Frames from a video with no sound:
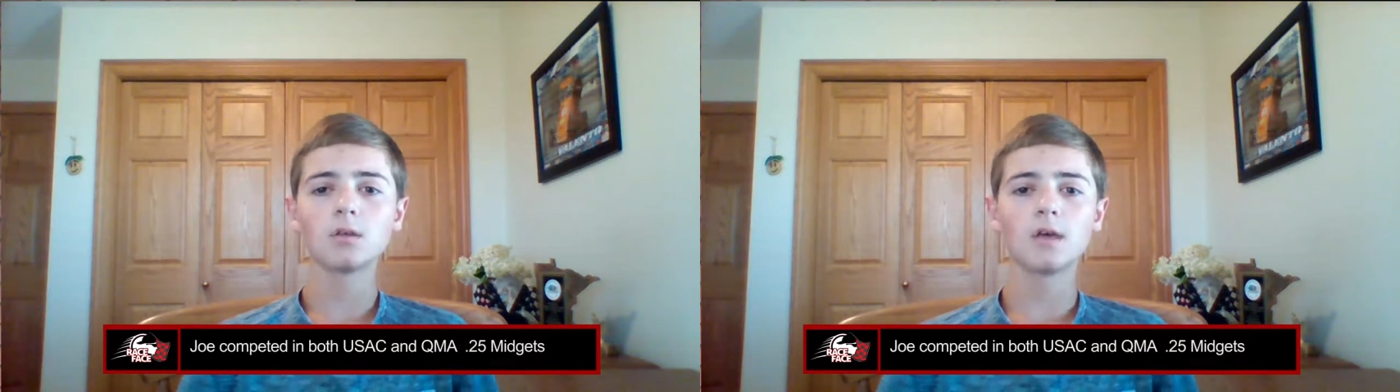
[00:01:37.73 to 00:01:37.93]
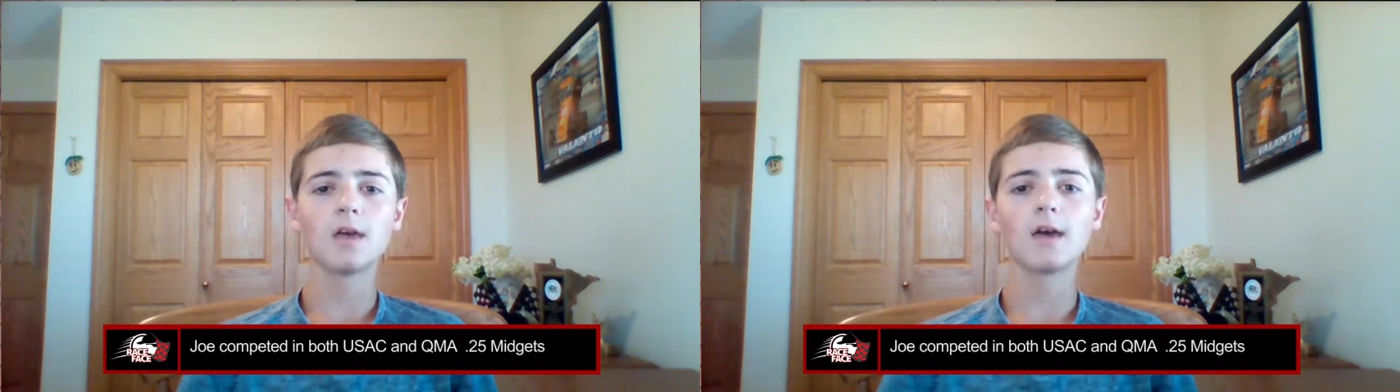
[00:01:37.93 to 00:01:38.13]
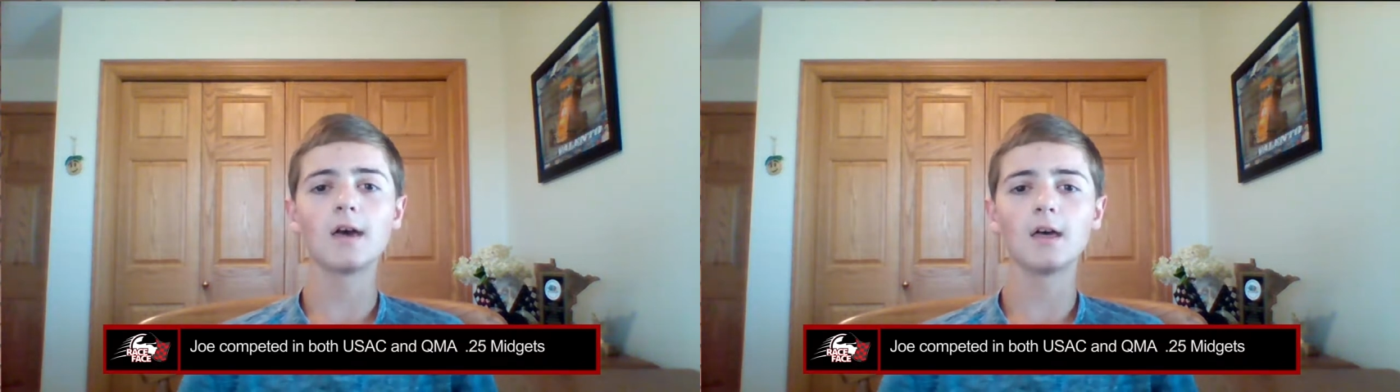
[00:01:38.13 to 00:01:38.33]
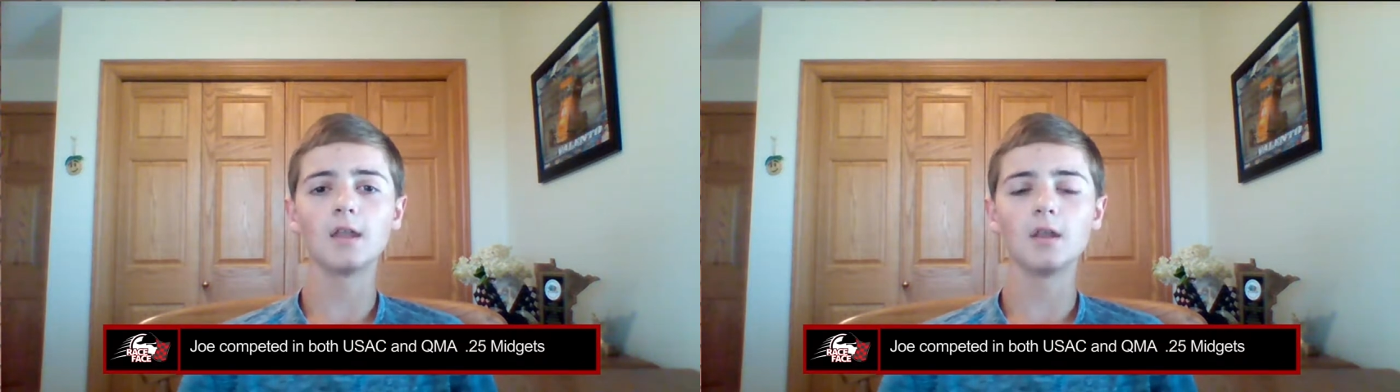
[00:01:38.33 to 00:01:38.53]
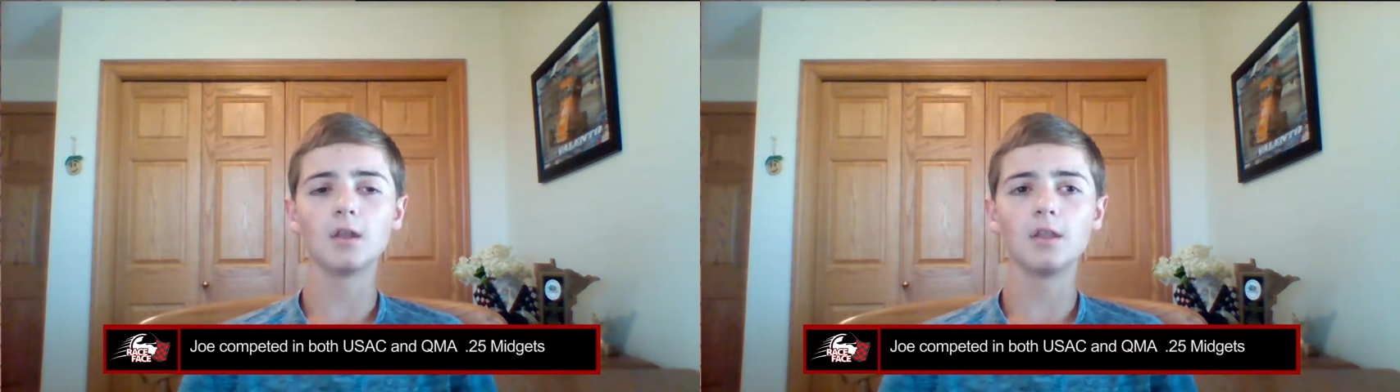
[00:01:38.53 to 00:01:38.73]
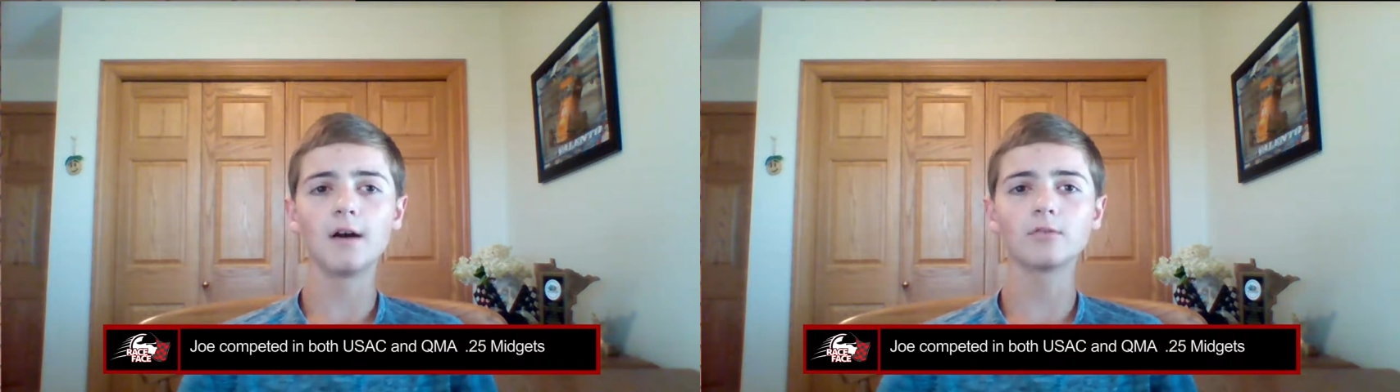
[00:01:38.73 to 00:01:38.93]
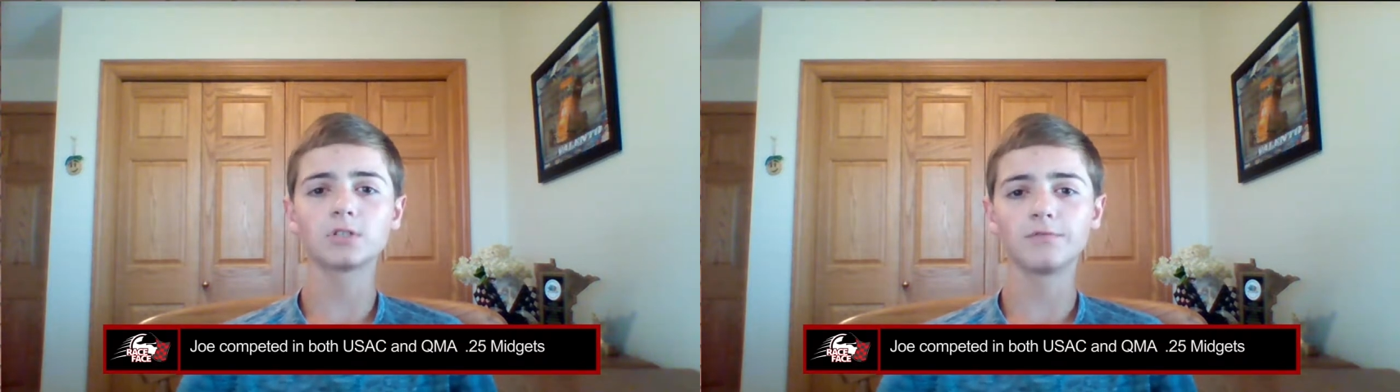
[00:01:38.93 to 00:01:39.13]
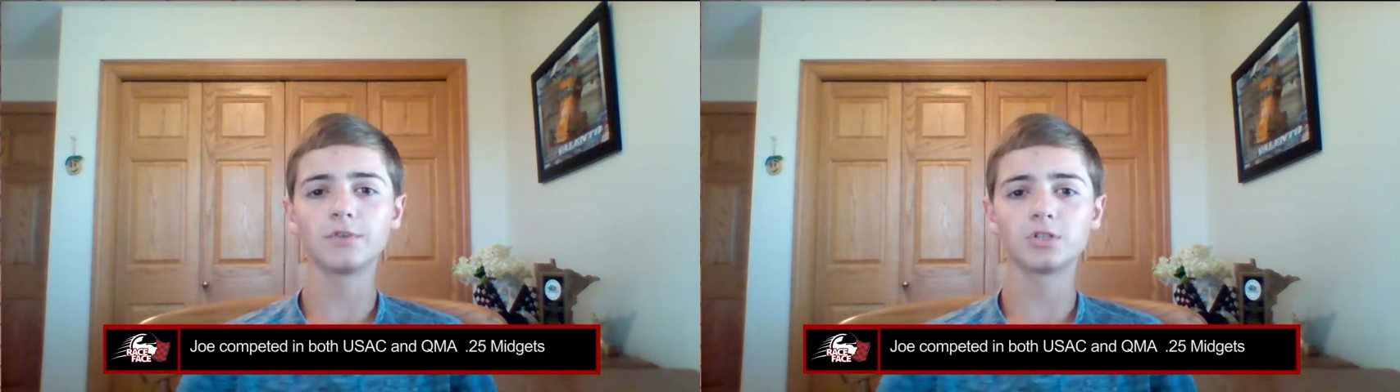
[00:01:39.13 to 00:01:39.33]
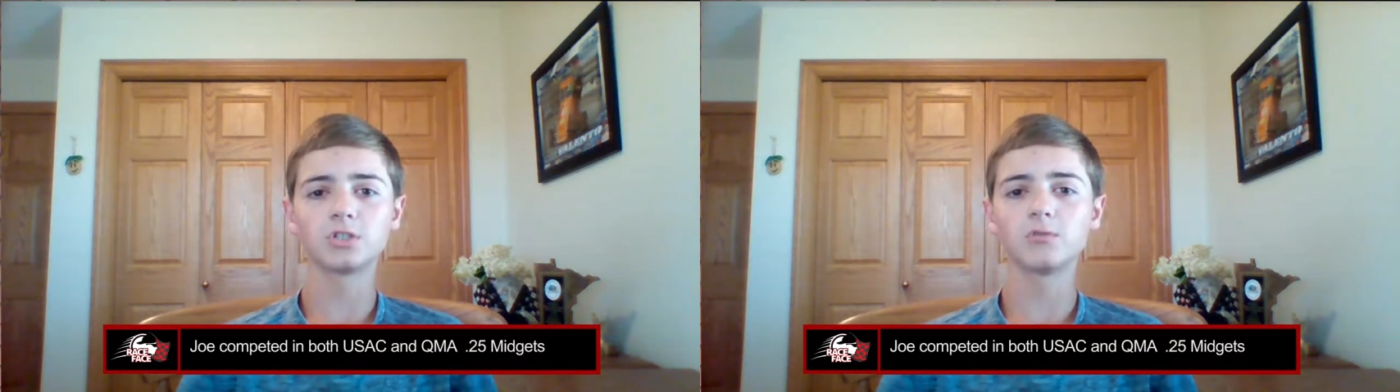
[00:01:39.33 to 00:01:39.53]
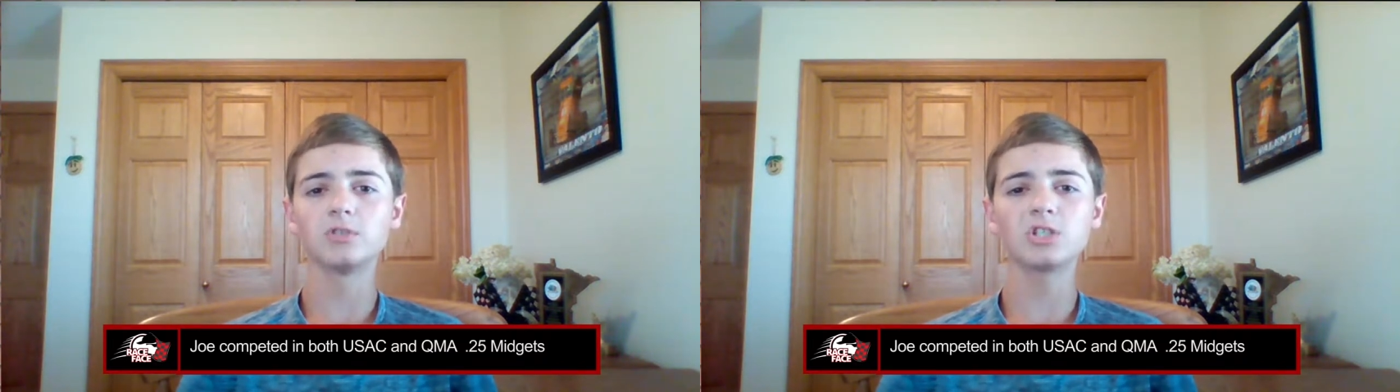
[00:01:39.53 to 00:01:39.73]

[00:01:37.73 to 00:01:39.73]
And that was the first year. We